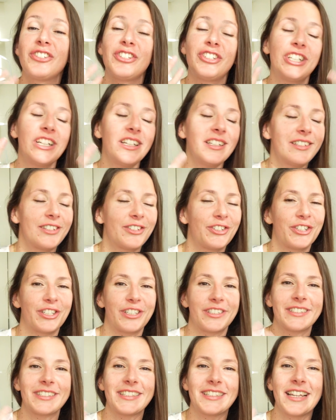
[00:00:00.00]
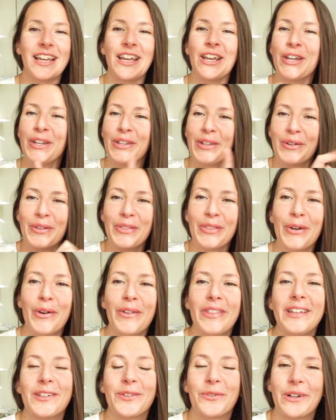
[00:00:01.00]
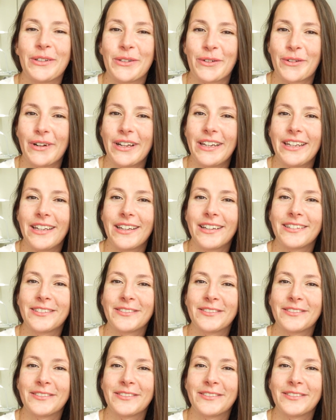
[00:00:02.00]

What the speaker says: gestures, you know this one already.